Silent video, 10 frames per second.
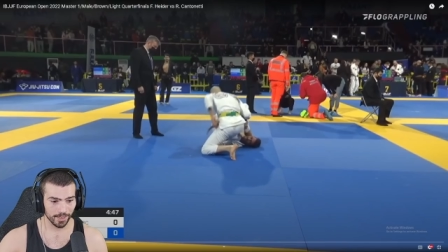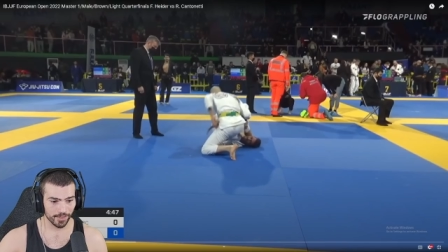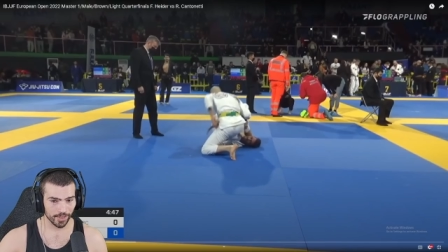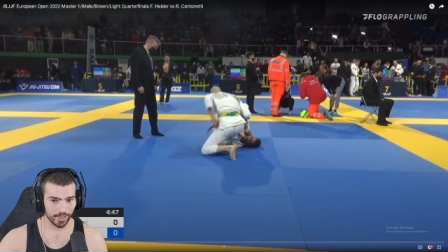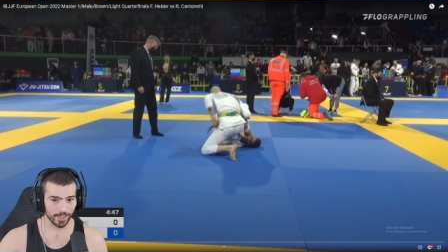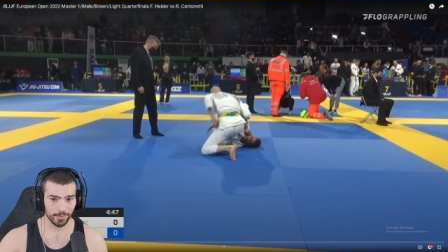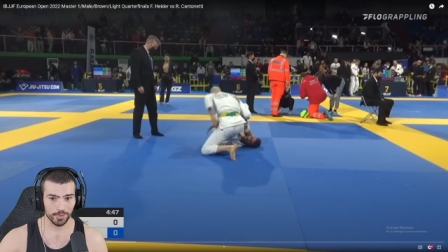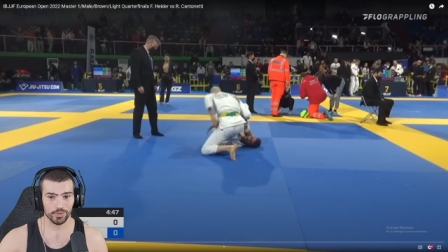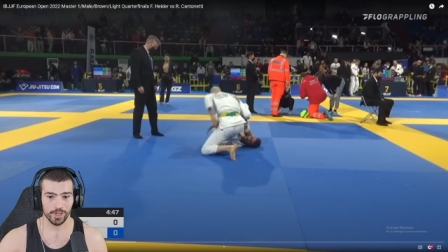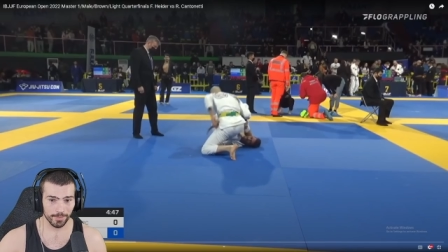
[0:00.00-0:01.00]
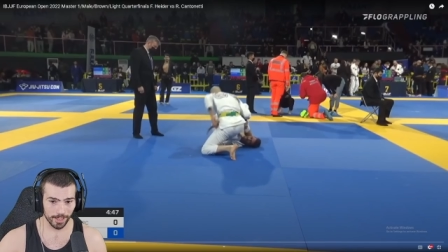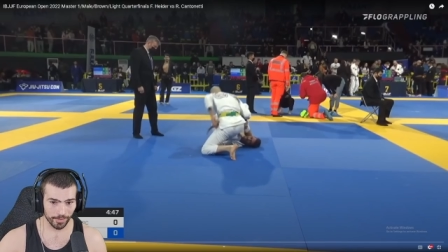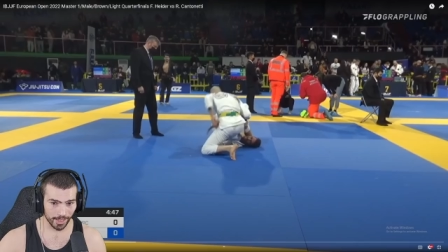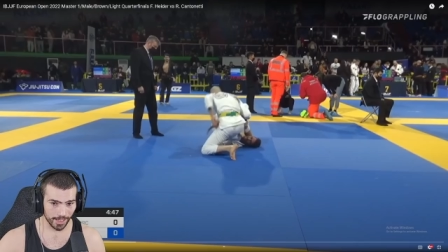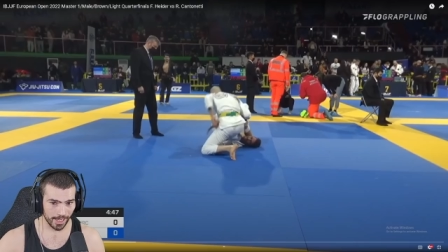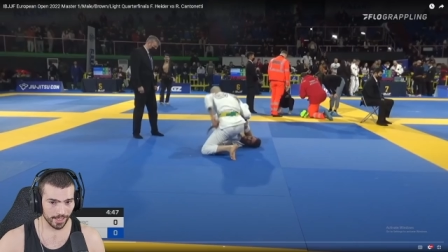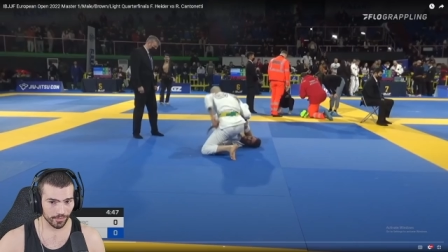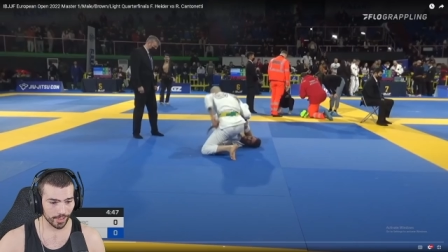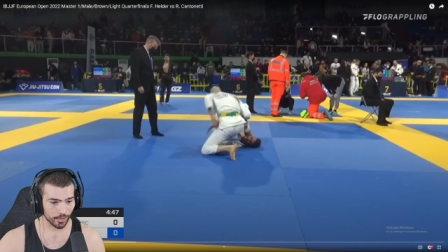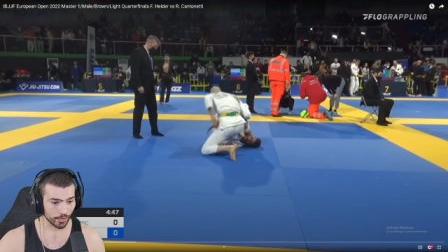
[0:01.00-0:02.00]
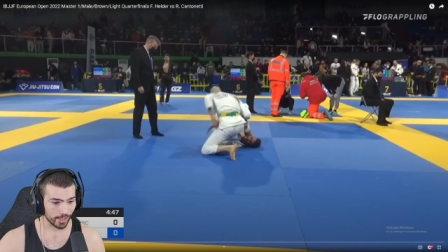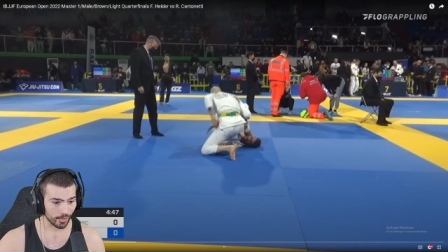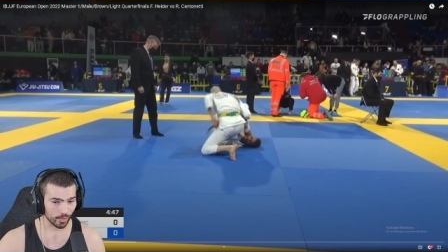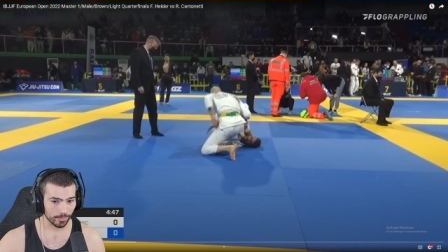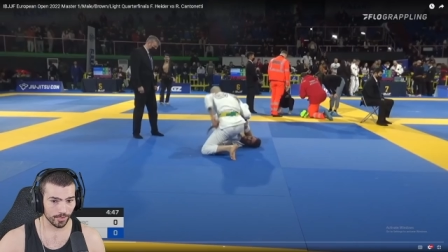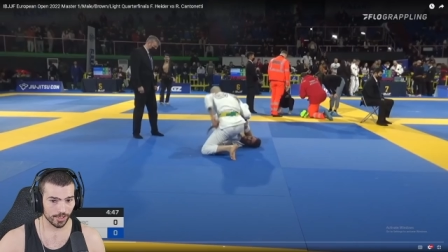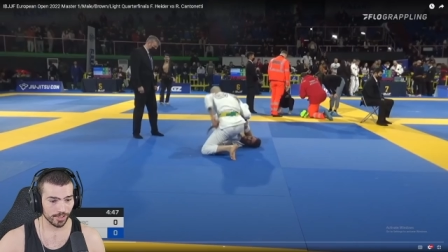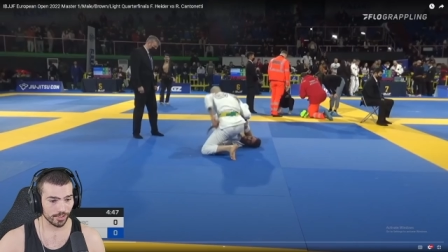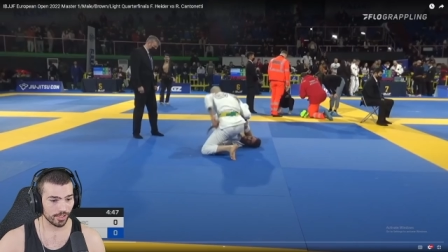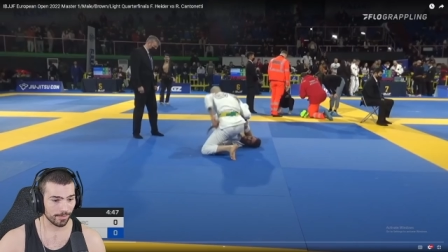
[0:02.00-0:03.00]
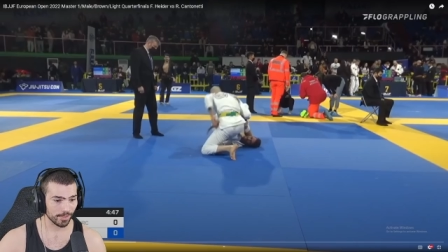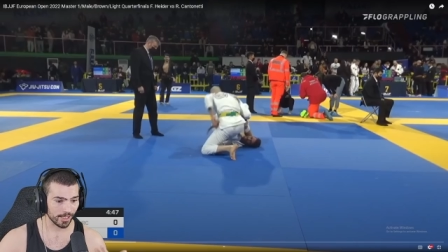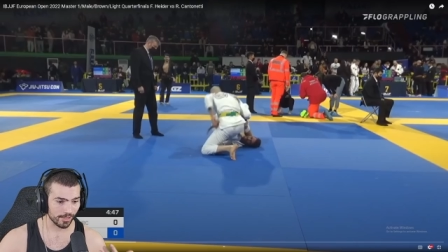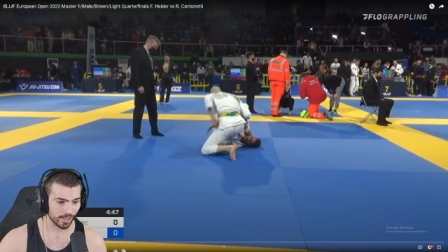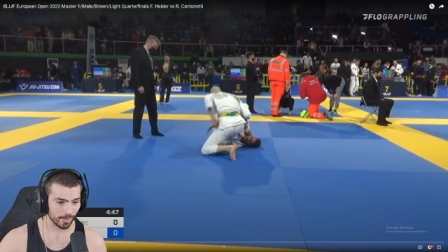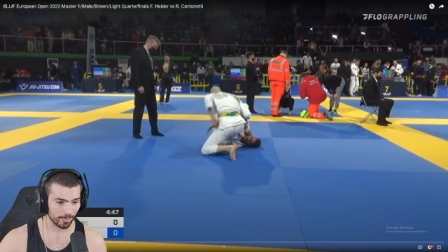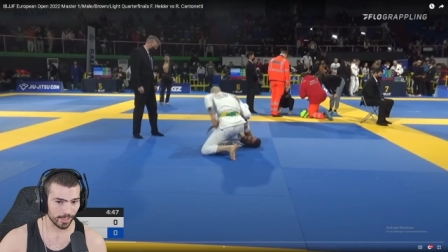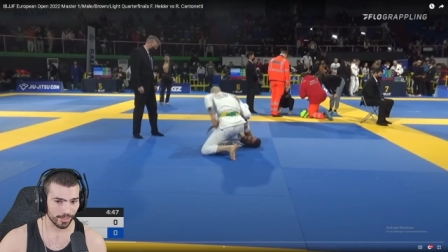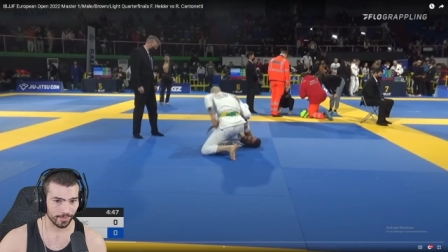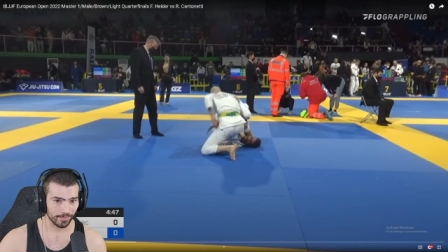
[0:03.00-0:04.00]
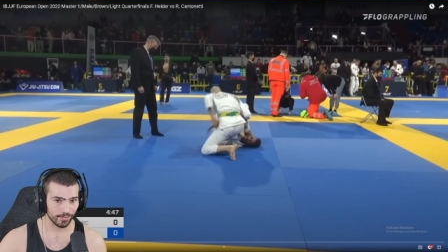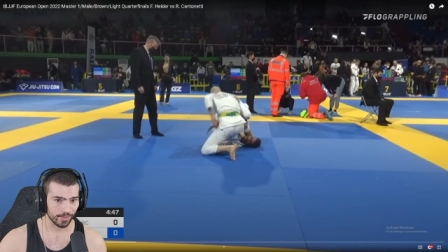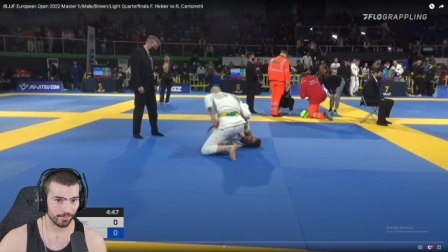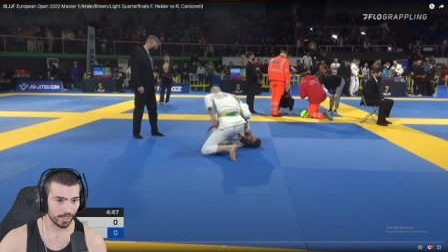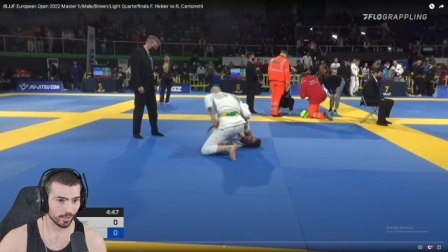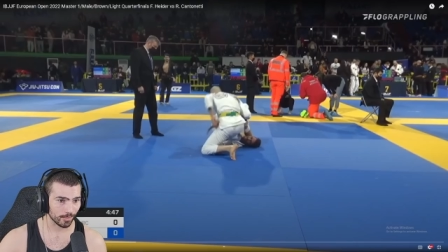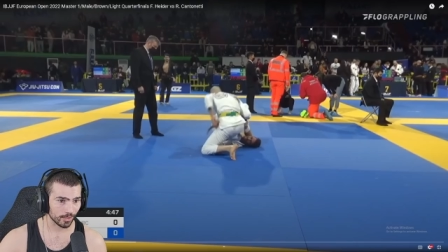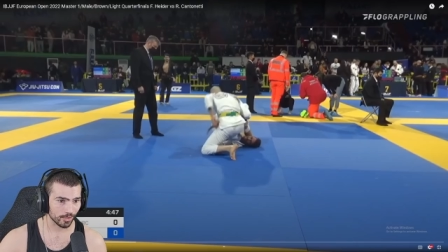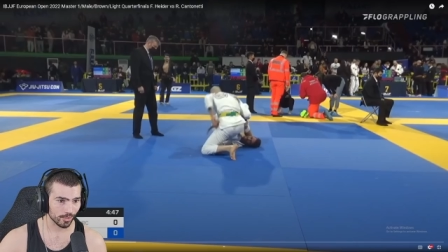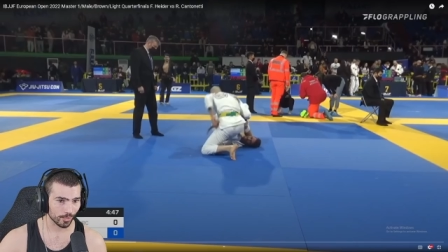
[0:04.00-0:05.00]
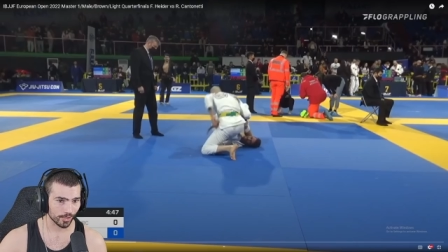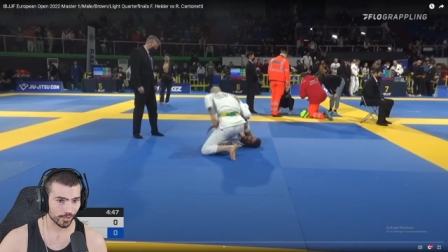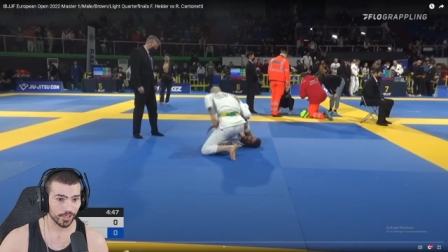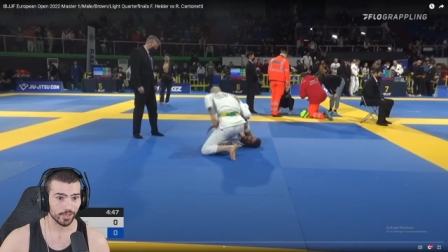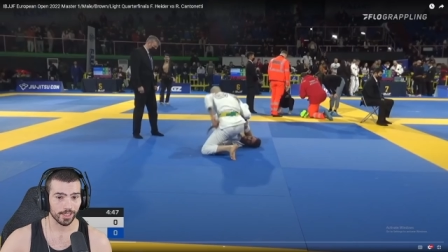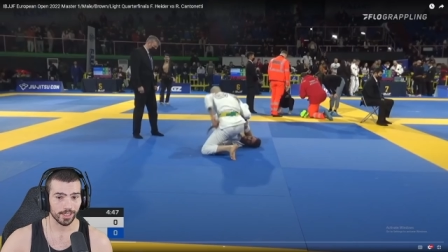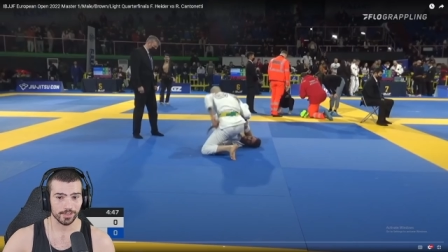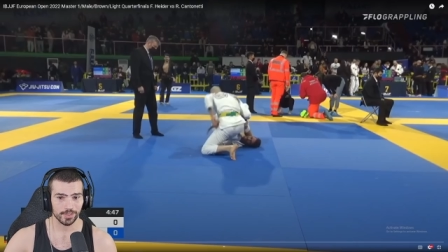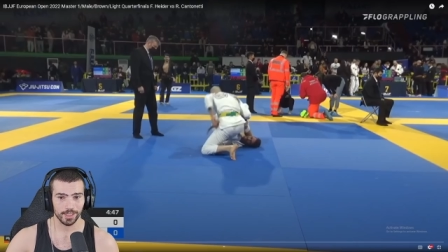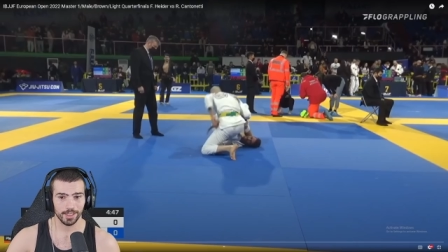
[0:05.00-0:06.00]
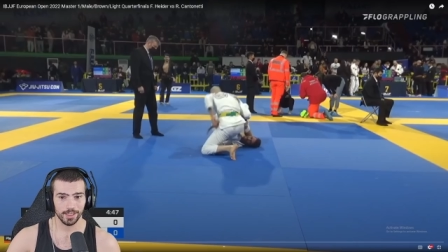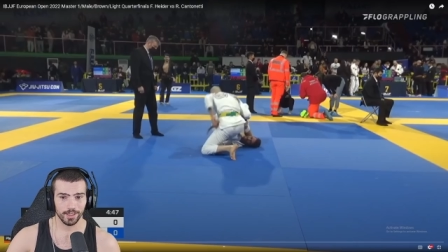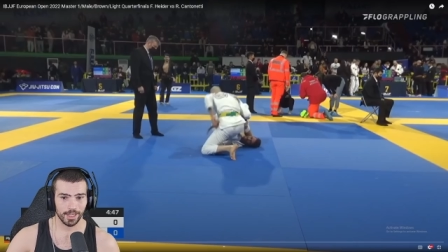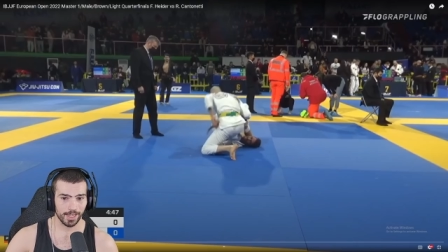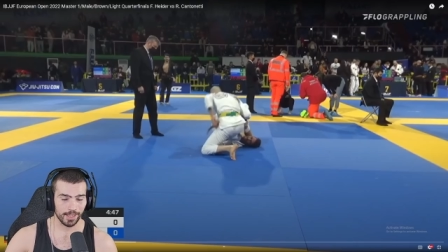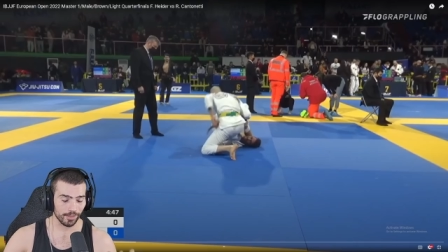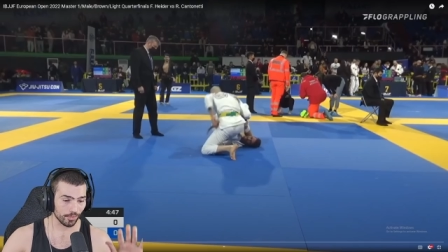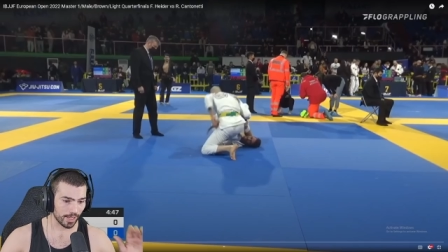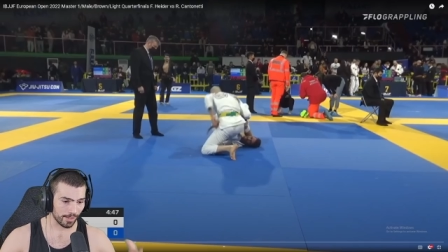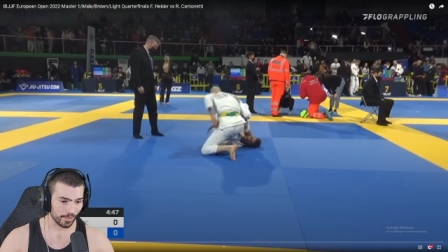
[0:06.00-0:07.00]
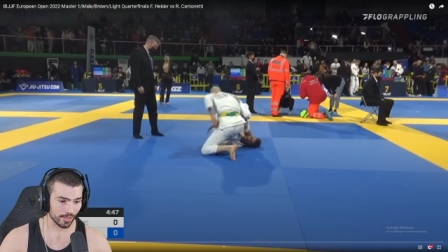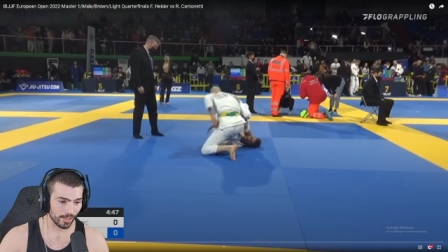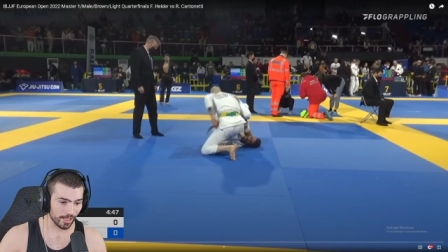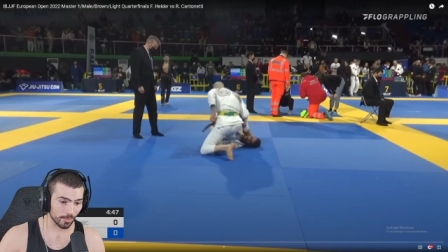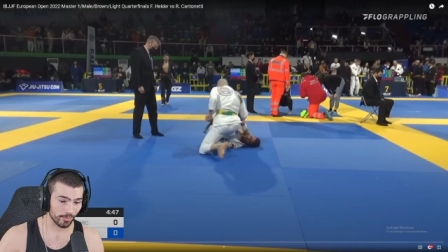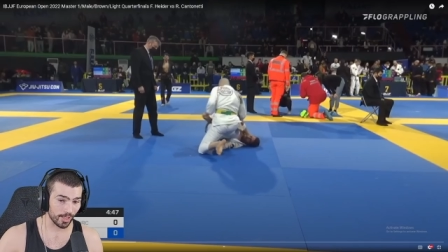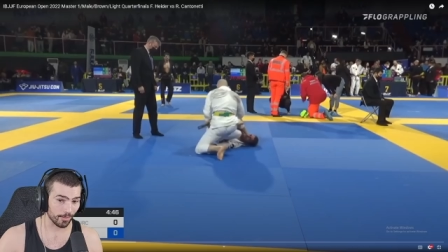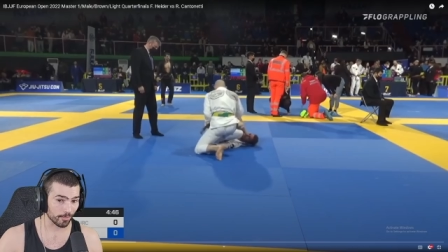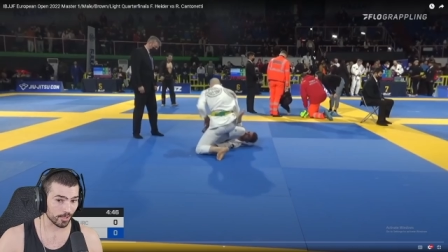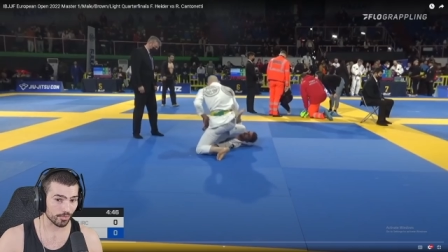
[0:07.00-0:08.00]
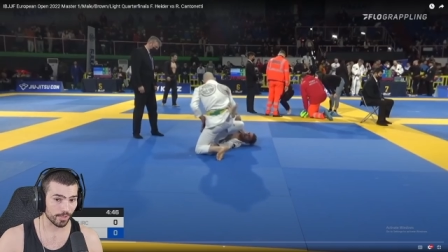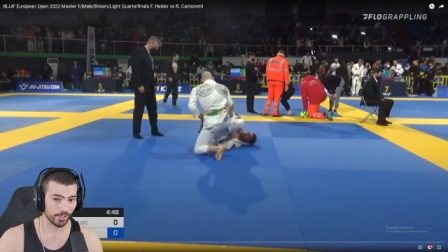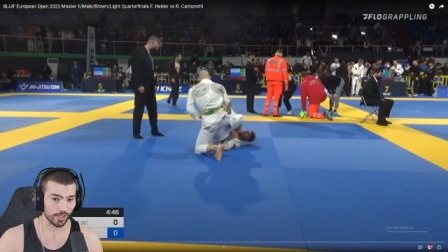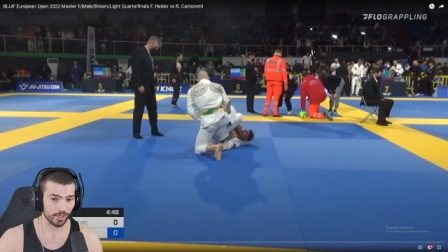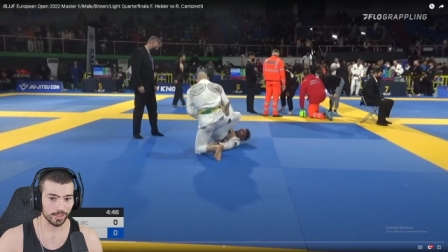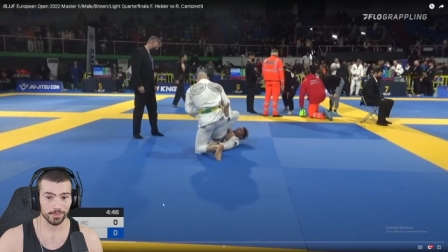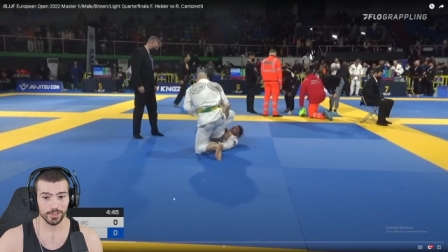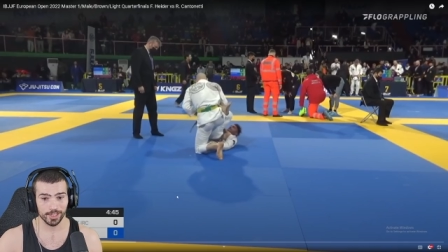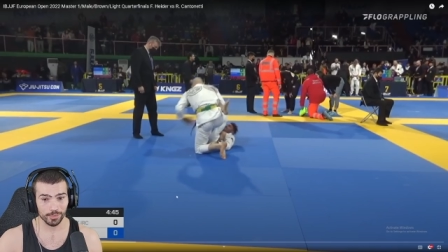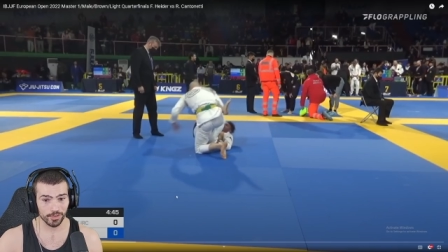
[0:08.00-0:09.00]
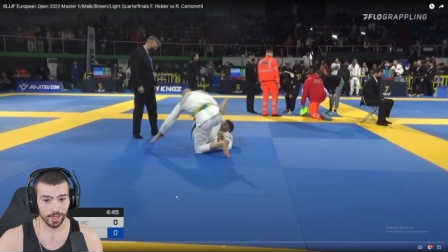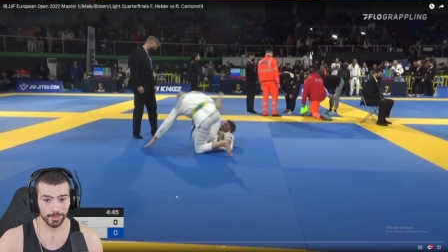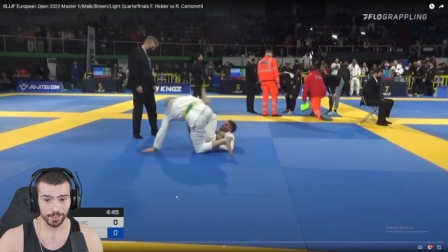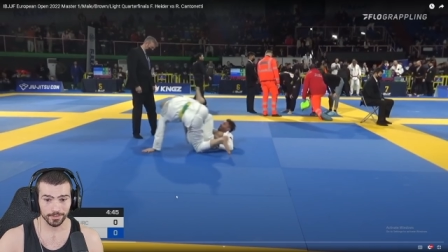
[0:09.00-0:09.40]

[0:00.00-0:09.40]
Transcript: So like I would straighten my right leg, try to turn into him, just accept that he's going to be playing 50-50 almost or a single X, and grab his legs to prevent him from just wrestling up because that's what's coming.